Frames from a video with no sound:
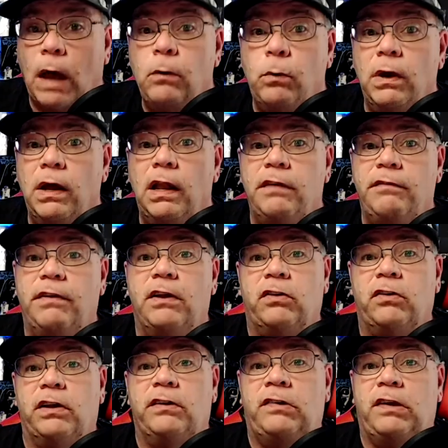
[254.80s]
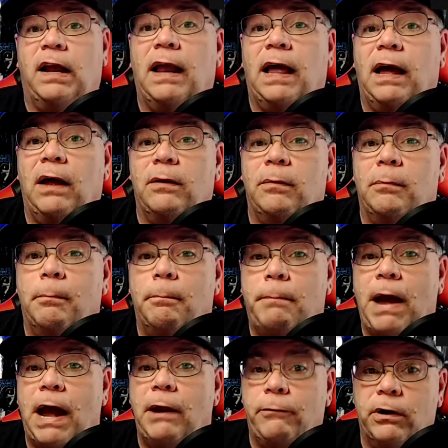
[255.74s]
will eventually shell out and
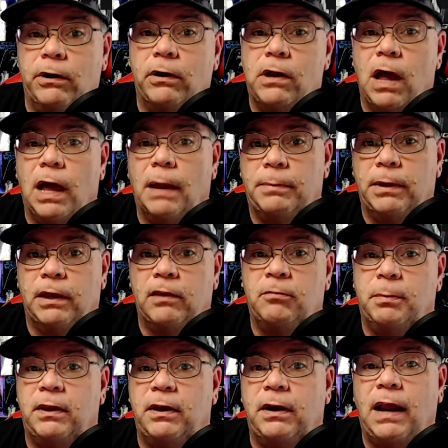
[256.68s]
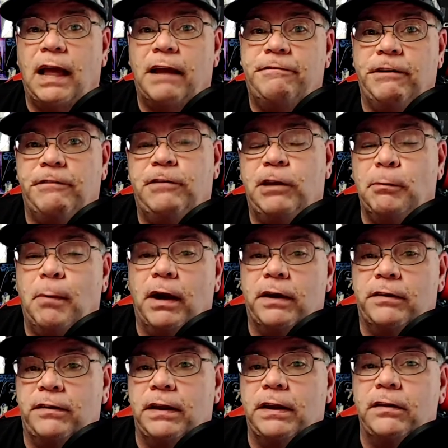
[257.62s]
buy real cockpits, but they're like
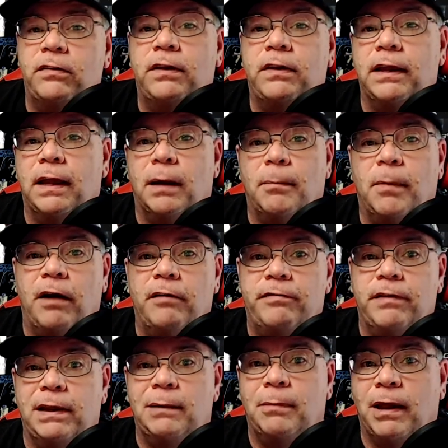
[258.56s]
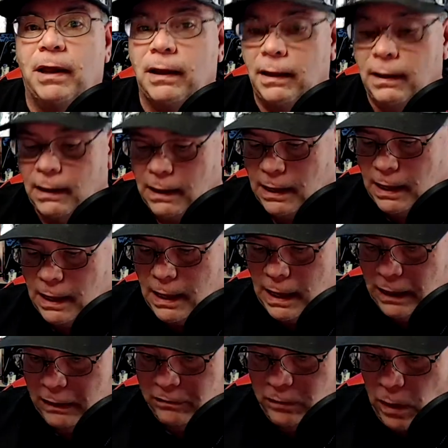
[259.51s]
$50 each to get them off eBay.
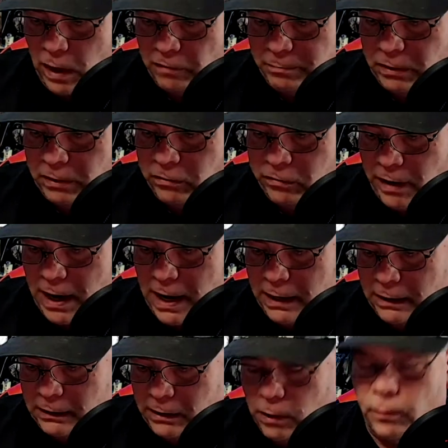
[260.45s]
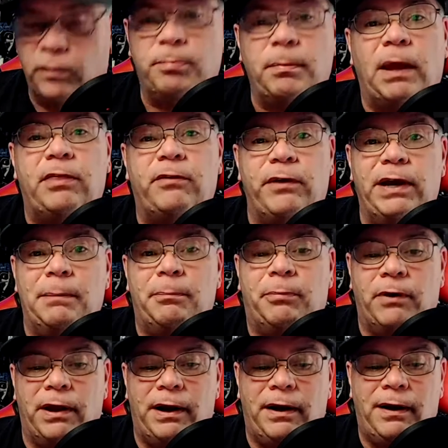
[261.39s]
And so I've been trying, you know, with my 3D
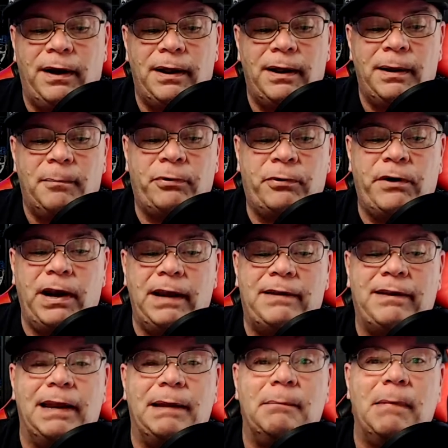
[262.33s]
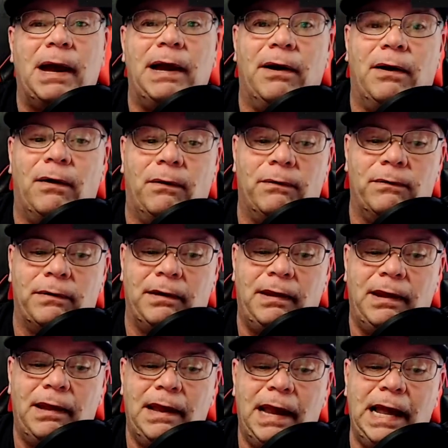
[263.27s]
printer, printing my own.
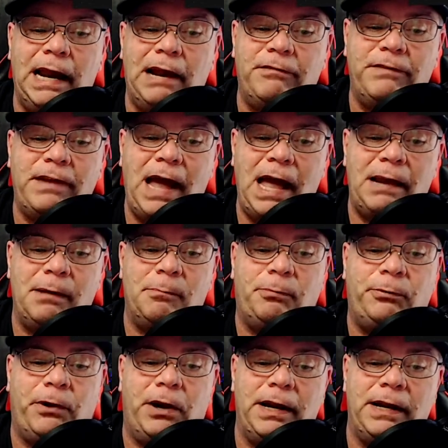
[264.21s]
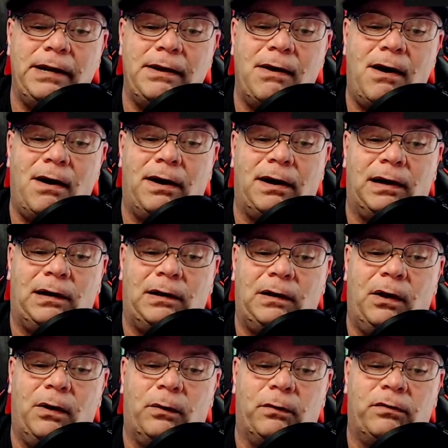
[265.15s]
And I've gotten pretty darn
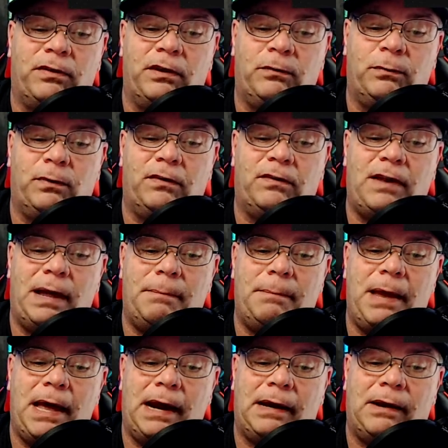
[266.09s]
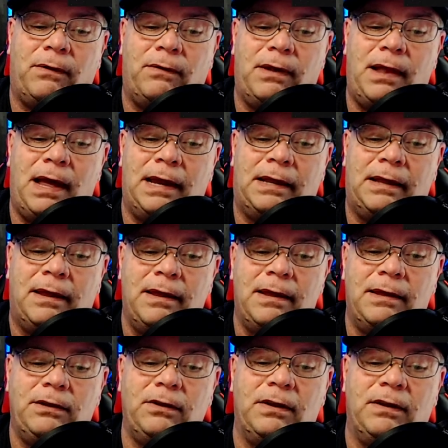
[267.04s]
close. This one's not bad. I don't like,
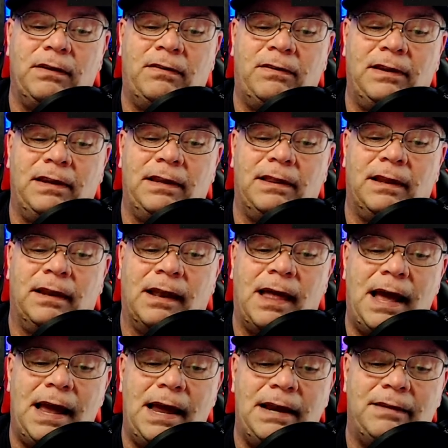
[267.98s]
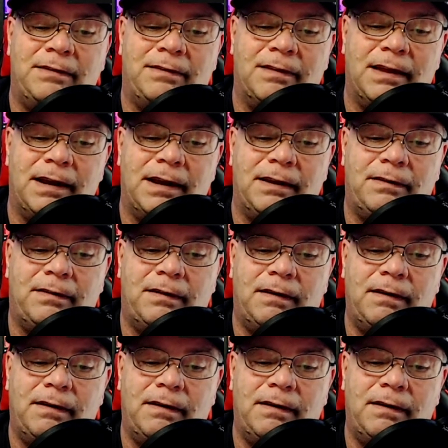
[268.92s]
you can see the lines in it.